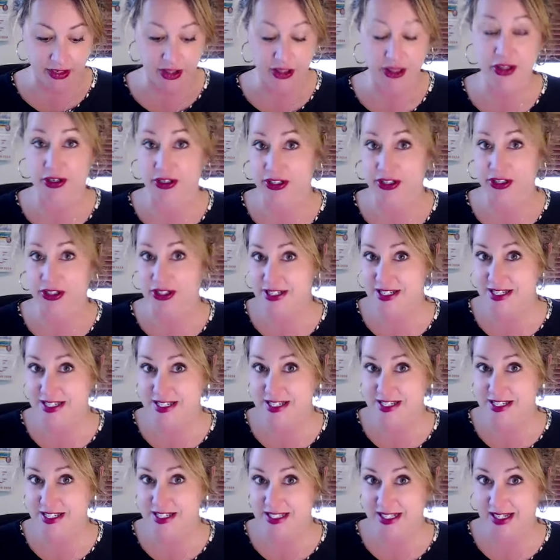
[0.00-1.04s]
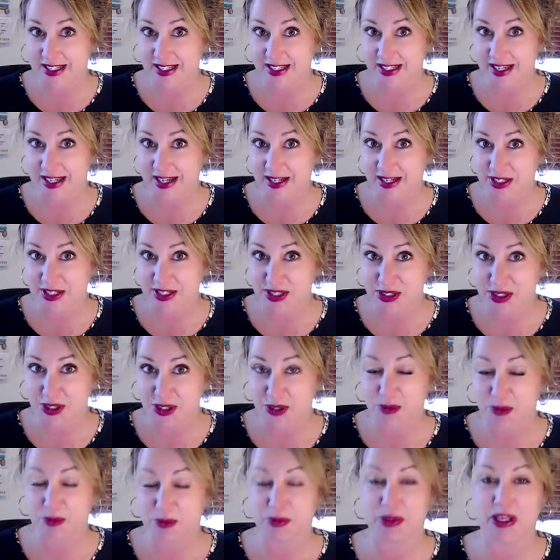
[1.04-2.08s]
Thursday at 2 p.m. in the
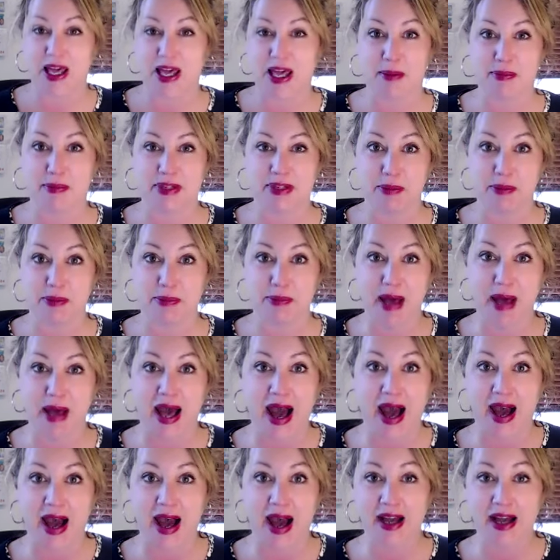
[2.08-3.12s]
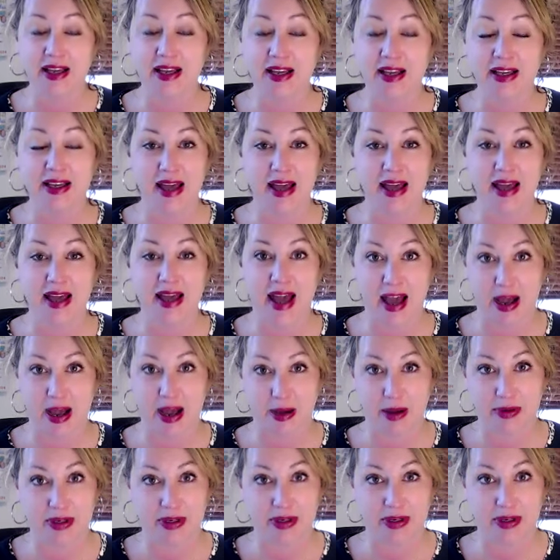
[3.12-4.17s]
PAC, our next
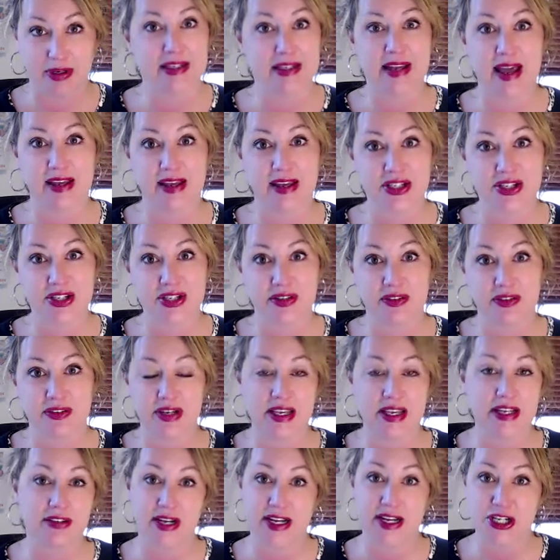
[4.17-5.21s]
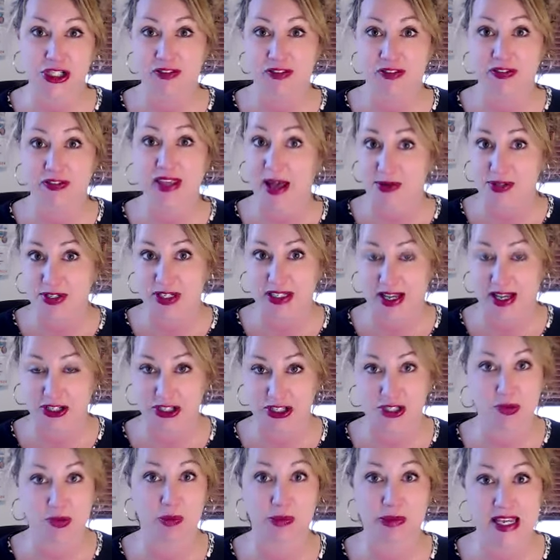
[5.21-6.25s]
iteration of Council Connections will be taking
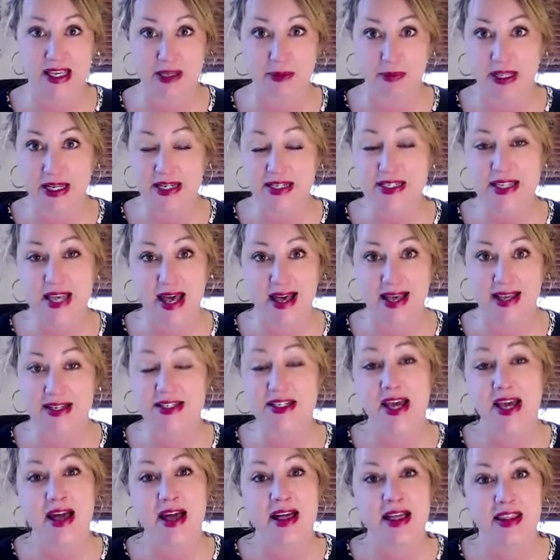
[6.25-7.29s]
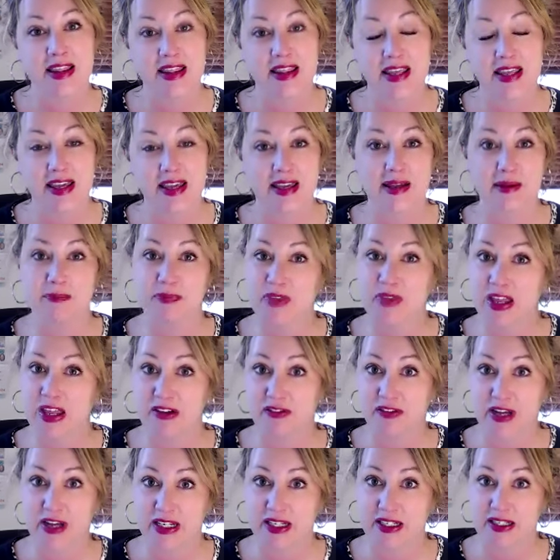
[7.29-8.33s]
place, and the
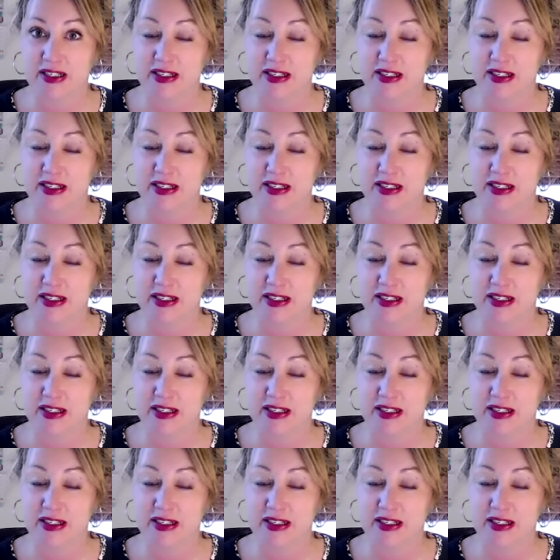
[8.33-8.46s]
invited